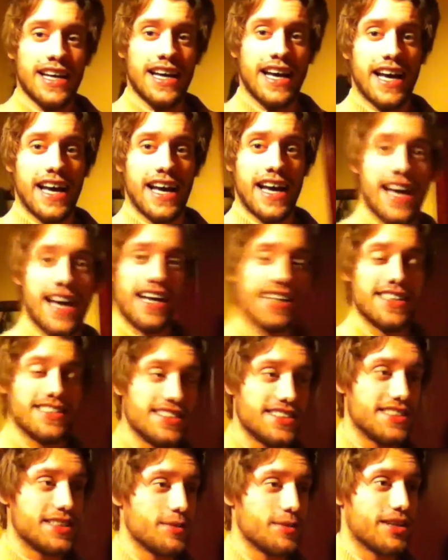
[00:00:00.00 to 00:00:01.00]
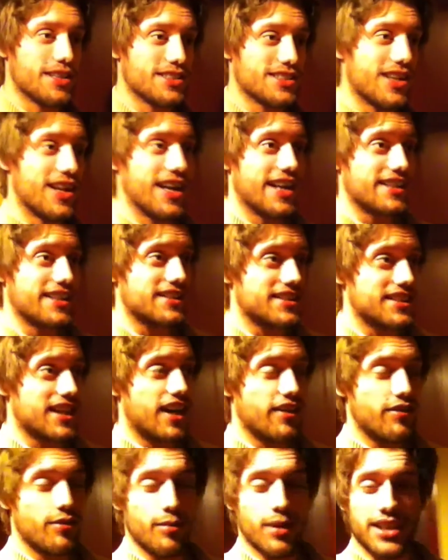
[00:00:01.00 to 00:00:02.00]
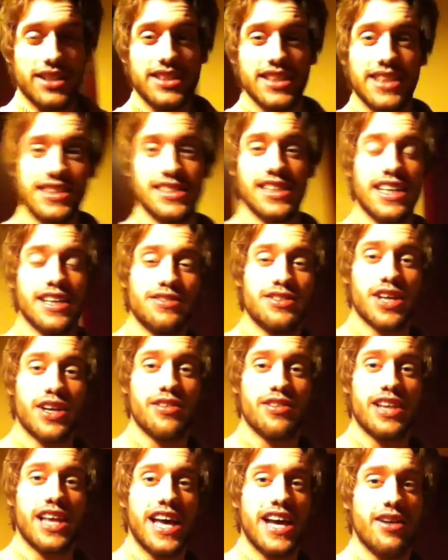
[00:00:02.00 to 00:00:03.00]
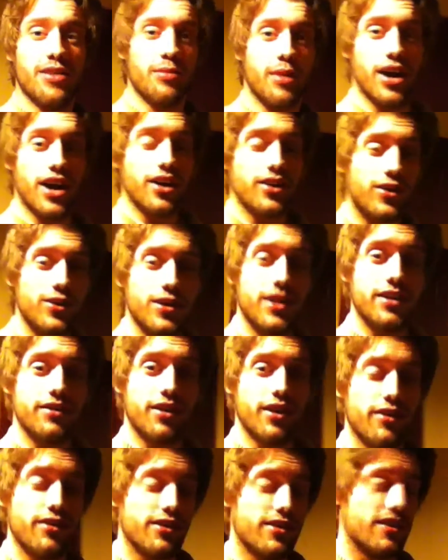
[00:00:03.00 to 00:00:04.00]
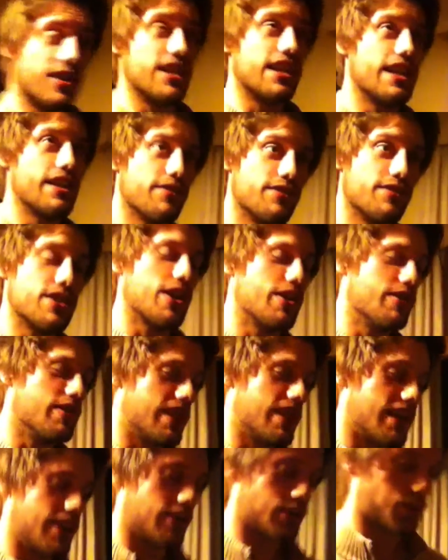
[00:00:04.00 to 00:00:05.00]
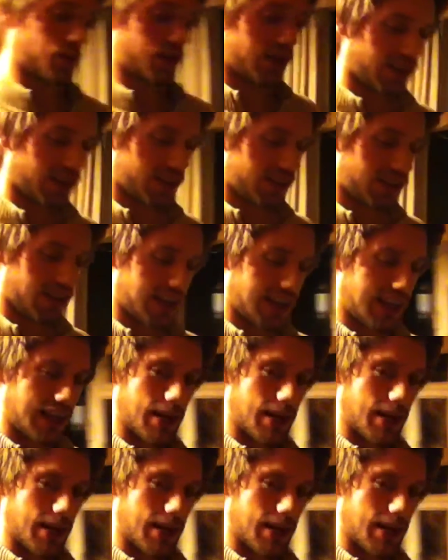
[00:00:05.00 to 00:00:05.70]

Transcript: to see what it's like and stuff. And my sister lives over there and my uncle lives over there as well.